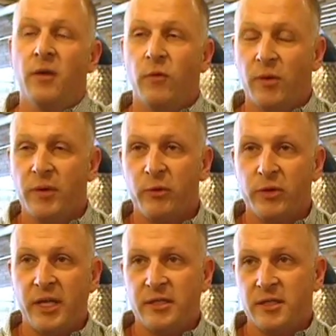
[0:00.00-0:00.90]
where we will
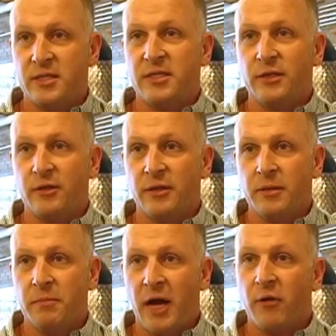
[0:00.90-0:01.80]
then distill the
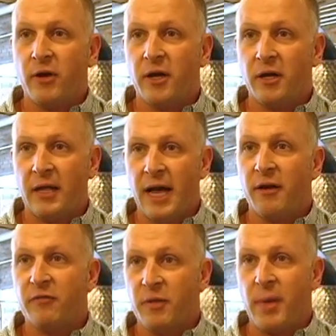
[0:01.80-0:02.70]
alcohol out
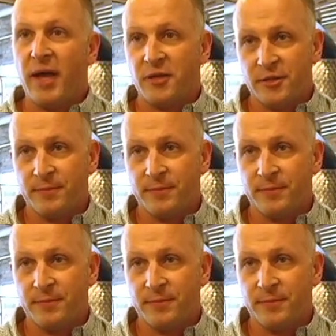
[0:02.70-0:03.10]
of the mash.